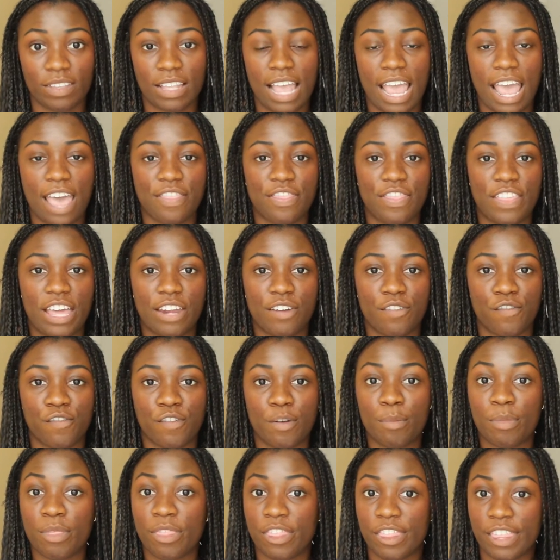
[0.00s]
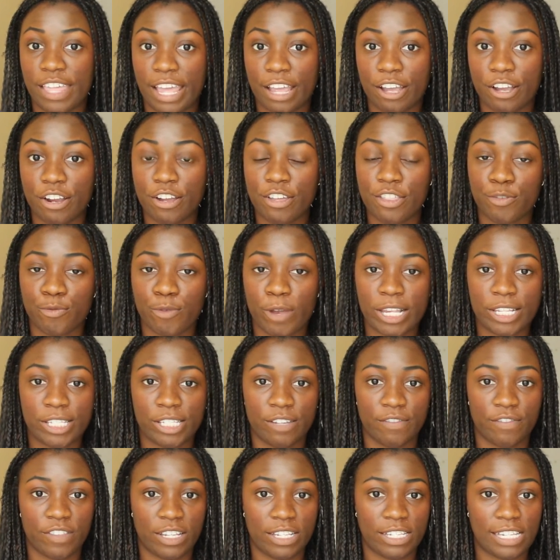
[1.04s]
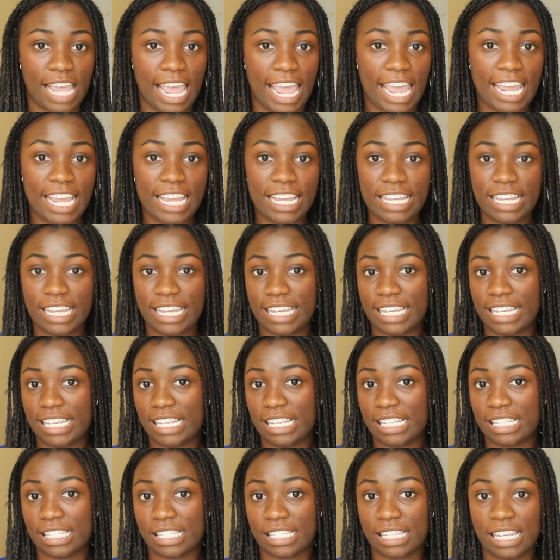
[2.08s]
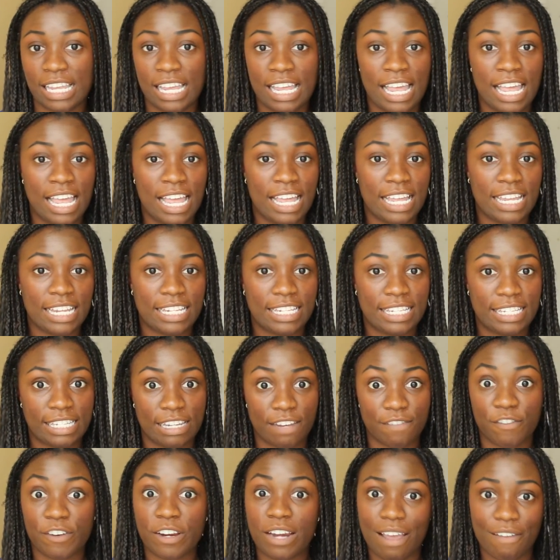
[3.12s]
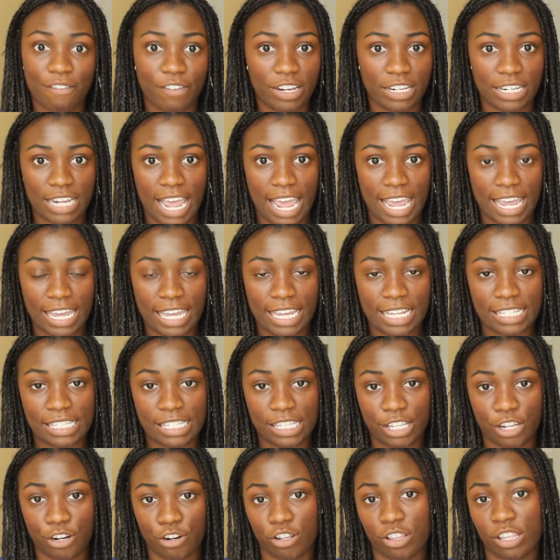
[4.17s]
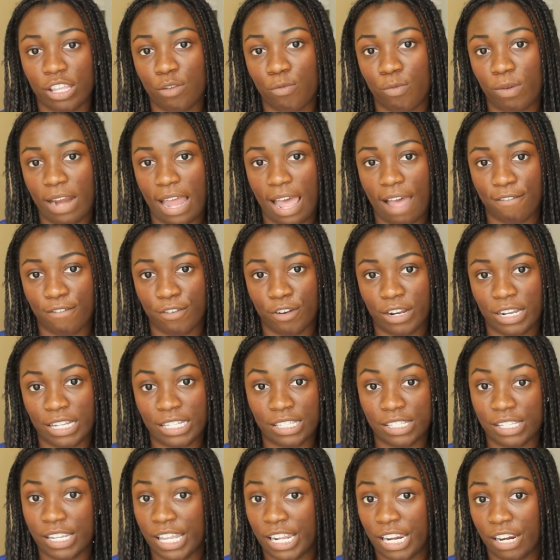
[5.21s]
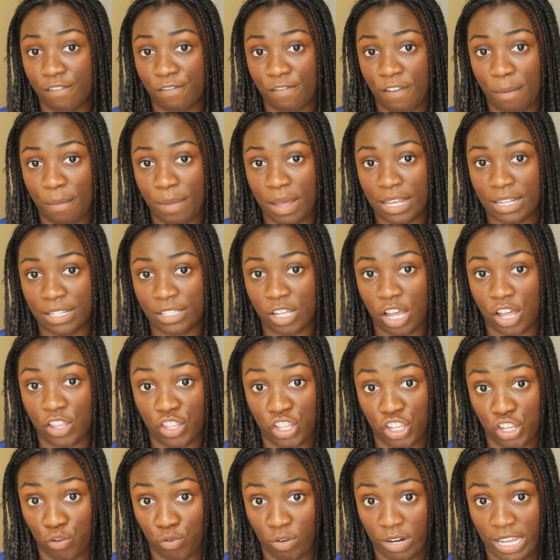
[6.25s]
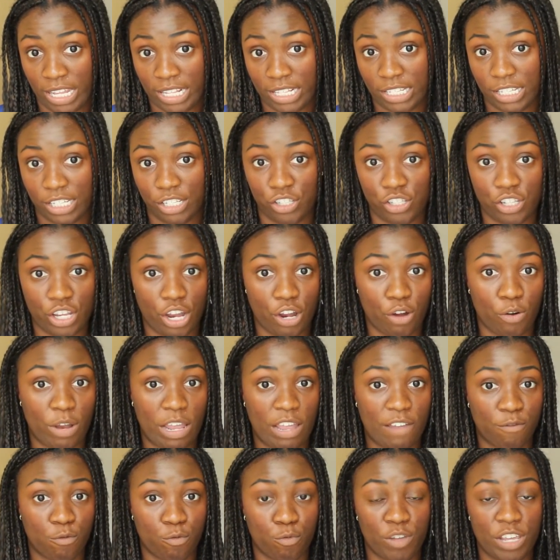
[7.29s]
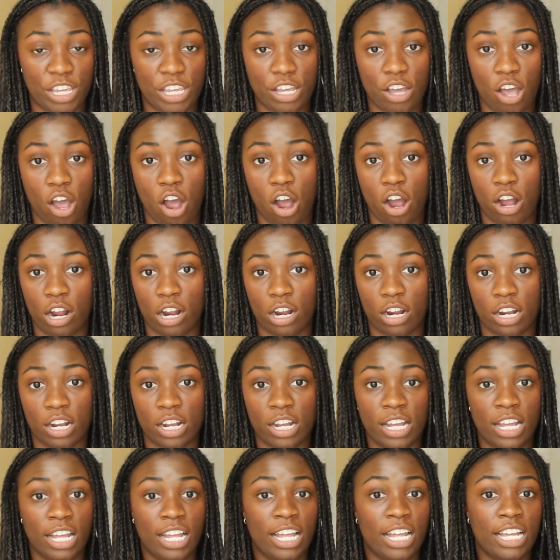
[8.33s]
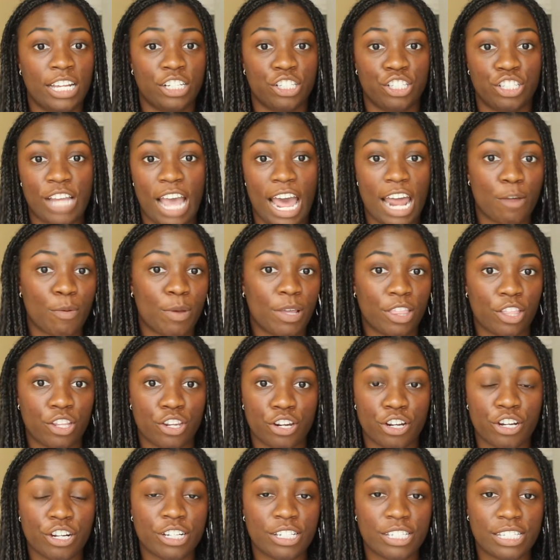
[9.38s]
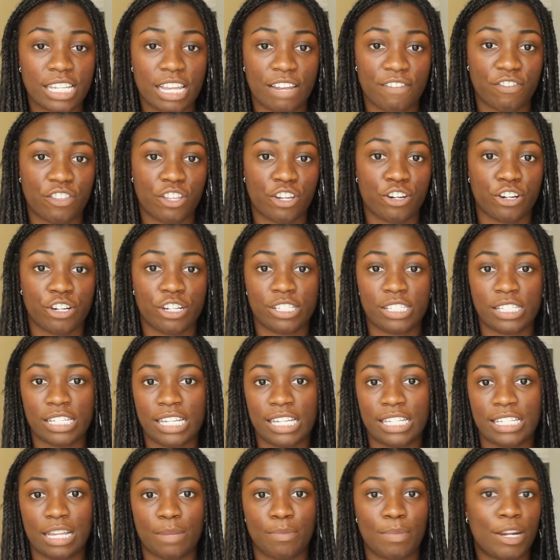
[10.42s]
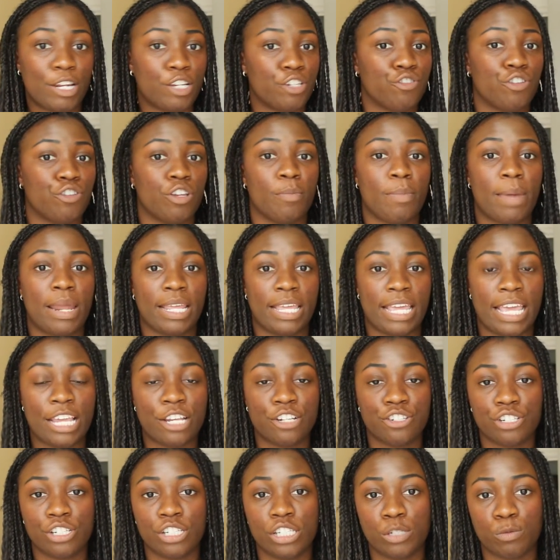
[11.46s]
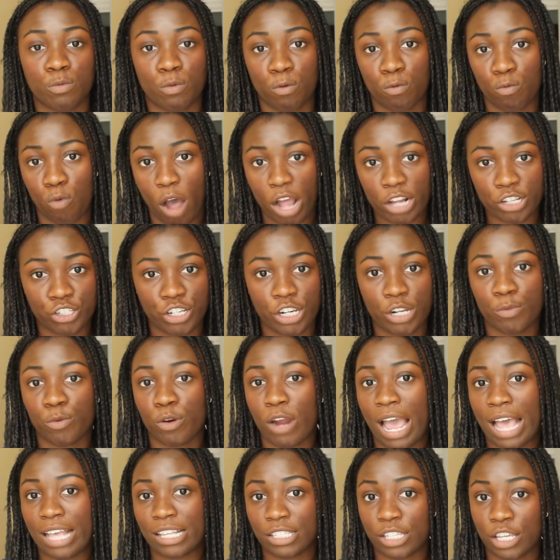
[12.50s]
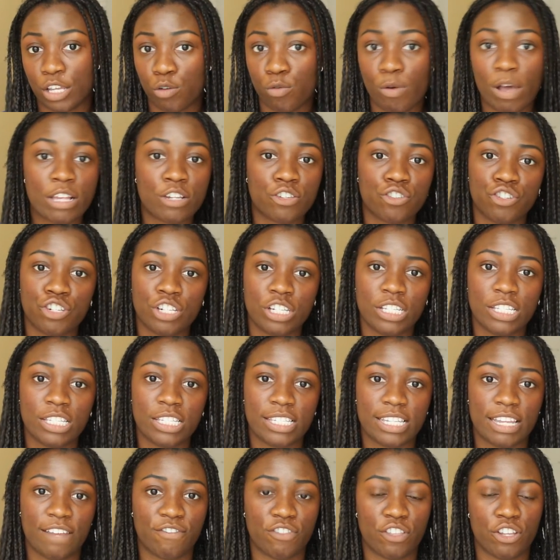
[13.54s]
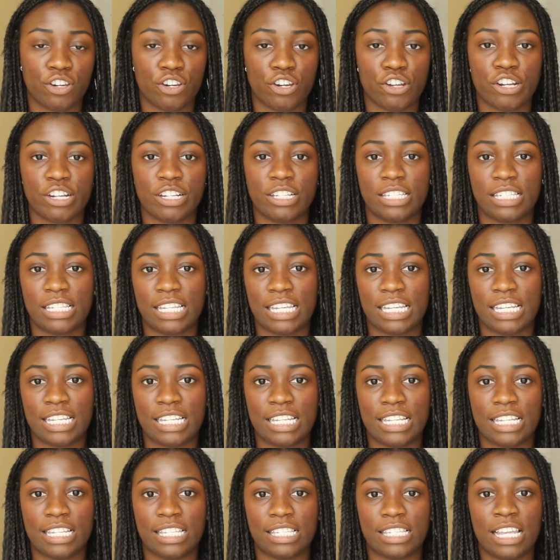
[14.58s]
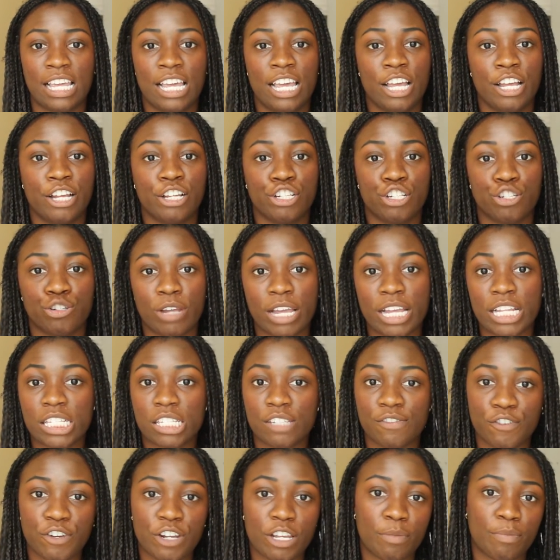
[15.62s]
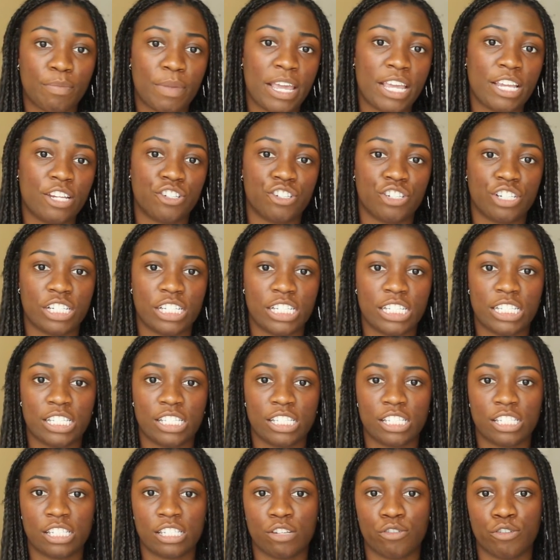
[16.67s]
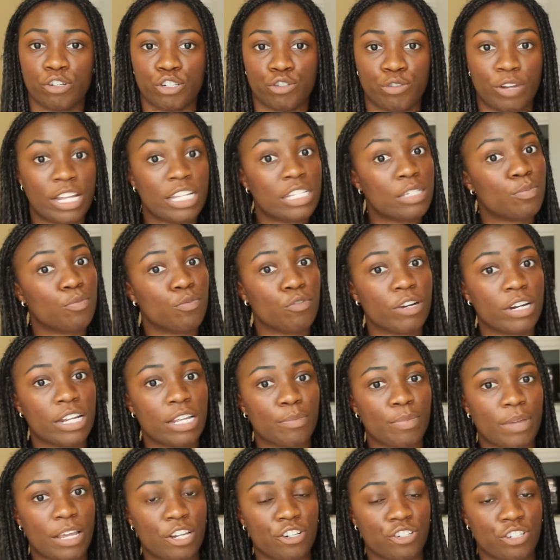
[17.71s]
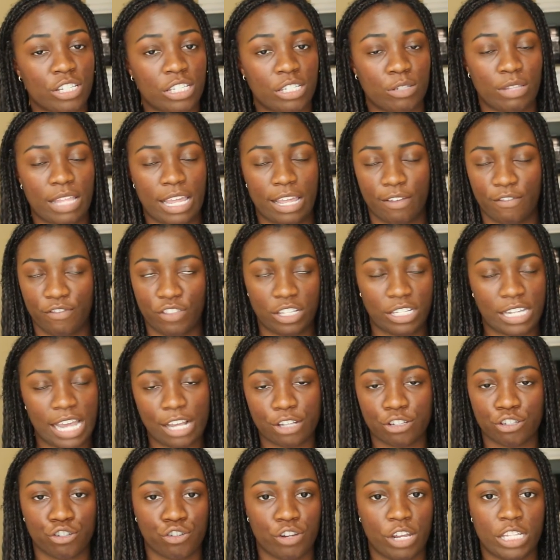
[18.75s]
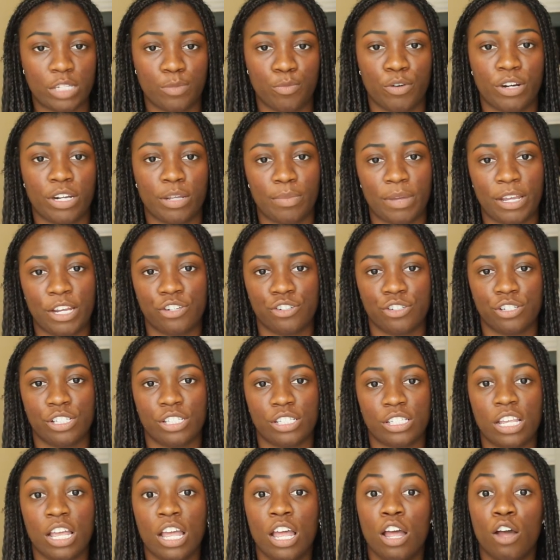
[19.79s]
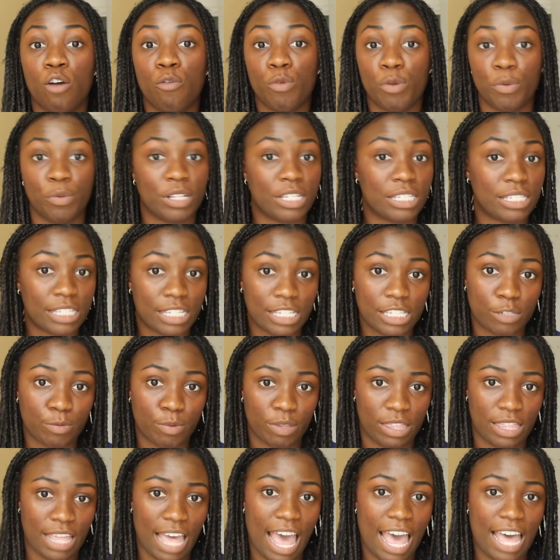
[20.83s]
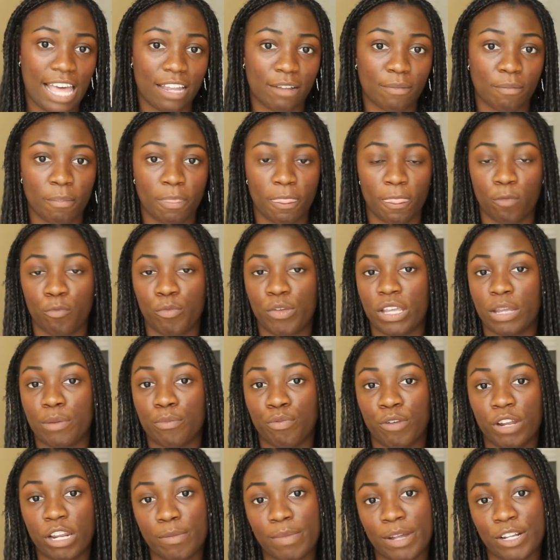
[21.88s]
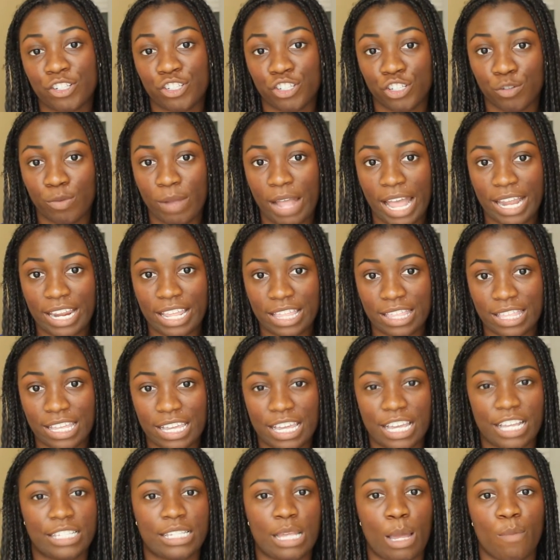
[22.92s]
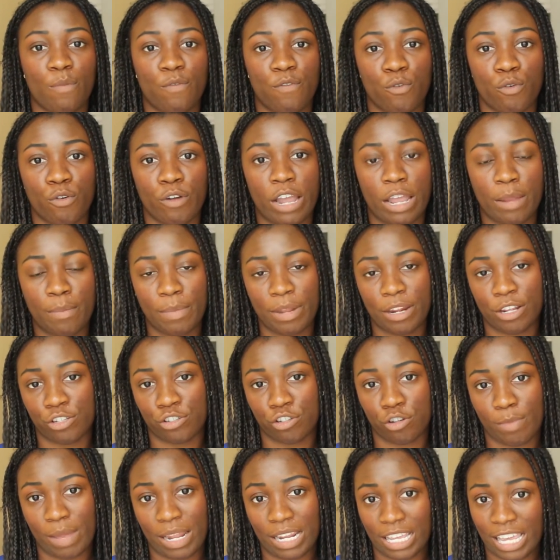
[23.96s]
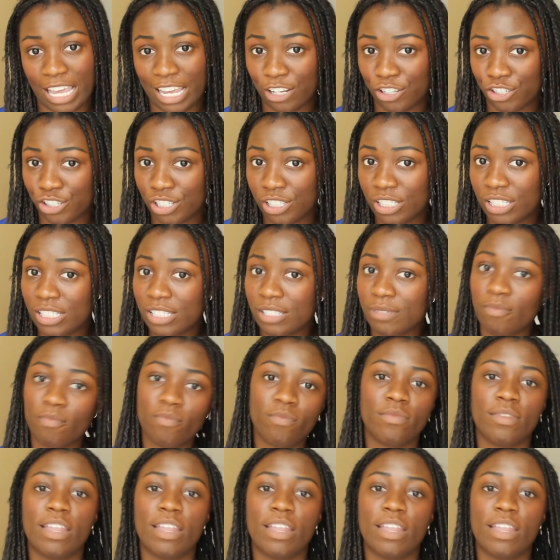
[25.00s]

And then from there, the rest of the day is different every day. It's literally whatever is needed from us on the unit. So if we are shadowing the nurse, if the nurse is administering medications, we're watching, we're asking questions. If the nurse is transferring patients or transporting patients, like if the techs are transporting patients, we will assist with that. We can pretty much do anything except for administer medications.